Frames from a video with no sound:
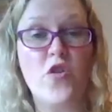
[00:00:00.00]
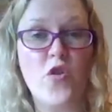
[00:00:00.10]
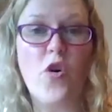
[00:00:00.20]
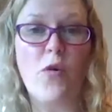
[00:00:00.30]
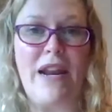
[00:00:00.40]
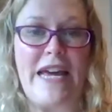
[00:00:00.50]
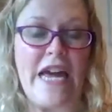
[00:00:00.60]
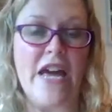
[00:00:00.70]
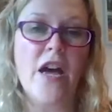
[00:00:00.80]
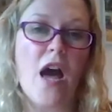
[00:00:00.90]

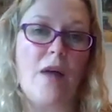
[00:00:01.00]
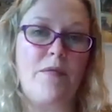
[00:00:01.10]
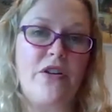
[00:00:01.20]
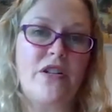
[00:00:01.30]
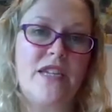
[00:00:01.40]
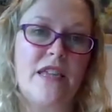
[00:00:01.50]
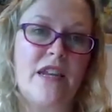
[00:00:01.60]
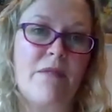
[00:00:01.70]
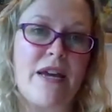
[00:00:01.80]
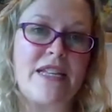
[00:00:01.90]
normally, you can see
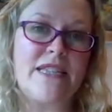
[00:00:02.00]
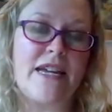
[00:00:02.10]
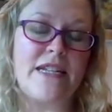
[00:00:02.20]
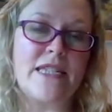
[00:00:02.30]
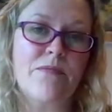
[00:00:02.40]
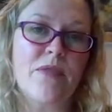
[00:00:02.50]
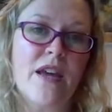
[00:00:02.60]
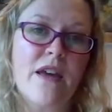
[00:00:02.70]
that it makes sense.